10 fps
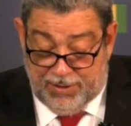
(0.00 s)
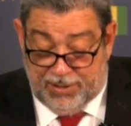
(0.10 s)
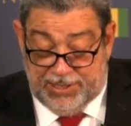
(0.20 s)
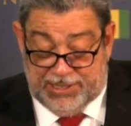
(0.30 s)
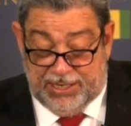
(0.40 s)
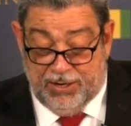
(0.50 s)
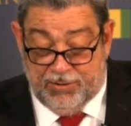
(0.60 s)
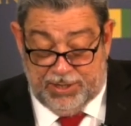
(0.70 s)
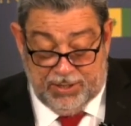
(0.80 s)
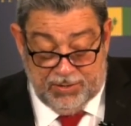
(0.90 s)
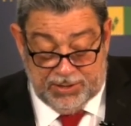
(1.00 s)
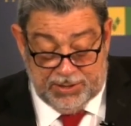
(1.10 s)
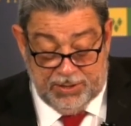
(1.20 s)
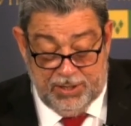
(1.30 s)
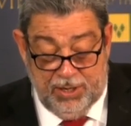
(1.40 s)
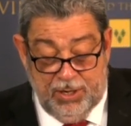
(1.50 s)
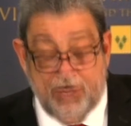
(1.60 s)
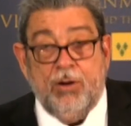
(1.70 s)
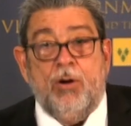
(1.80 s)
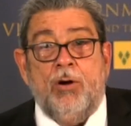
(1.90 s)
on the Security Council
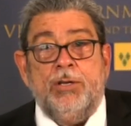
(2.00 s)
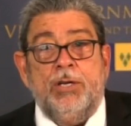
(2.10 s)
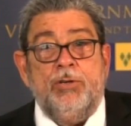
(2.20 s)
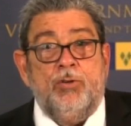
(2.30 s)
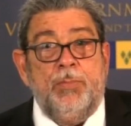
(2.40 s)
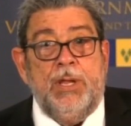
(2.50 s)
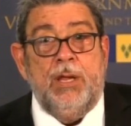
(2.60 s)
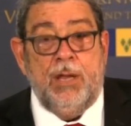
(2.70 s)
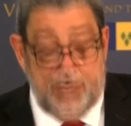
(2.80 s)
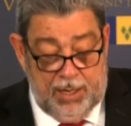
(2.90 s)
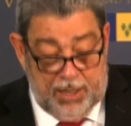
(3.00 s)
ought to be